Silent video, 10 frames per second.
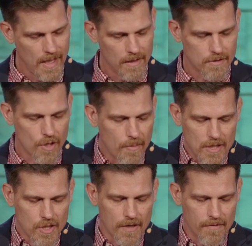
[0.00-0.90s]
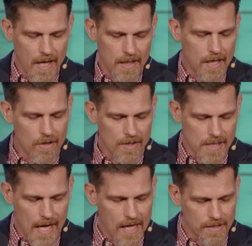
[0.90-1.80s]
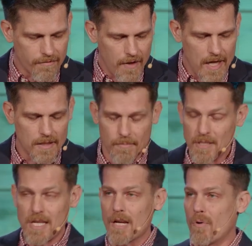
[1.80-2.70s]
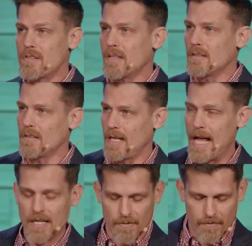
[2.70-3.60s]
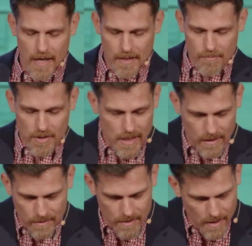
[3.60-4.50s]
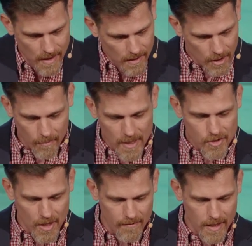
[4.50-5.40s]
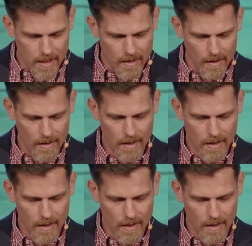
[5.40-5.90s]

There's no mention of that here as an act of faith. I'm not saying it wasn't an act of faith, I'm just saying there's no mention of it here.